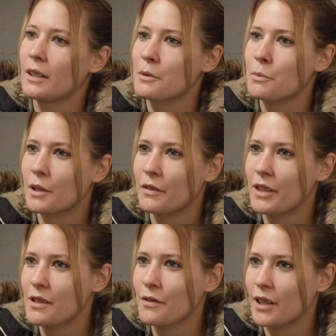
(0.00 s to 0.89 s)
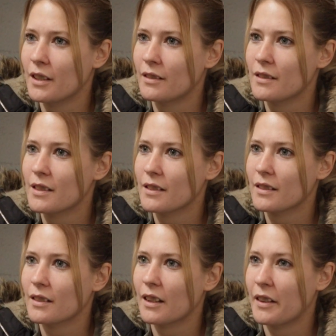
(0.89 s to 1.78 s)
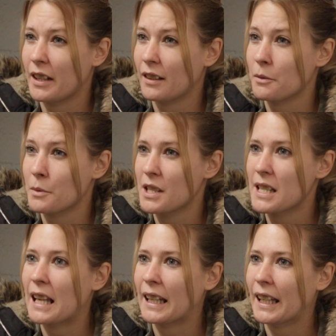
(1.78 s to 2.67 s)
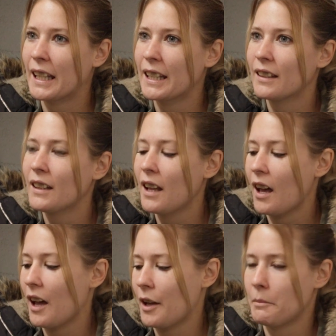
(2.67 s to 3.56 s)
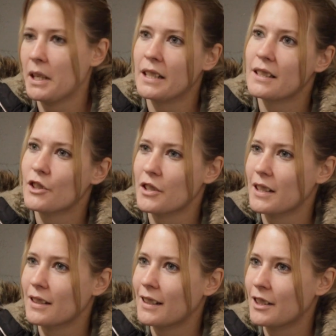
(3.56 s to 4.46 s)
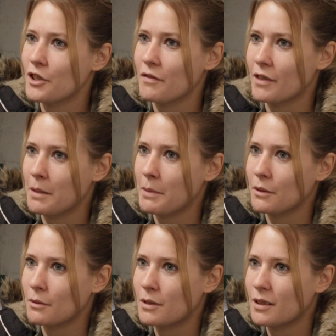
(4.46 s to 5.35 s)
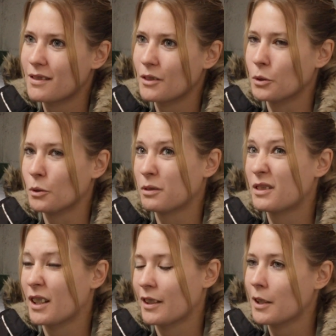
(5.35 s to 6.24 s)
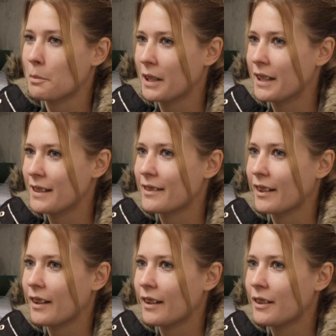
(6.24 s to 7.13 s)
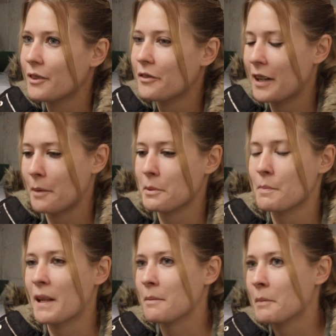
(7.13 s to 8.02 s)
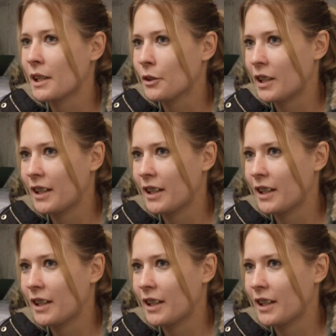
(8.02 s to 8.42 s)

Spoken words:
it was one of his friends, I think, that was selling it. He just had an engine rebuild or done a couple of years ago, fed up of spending money on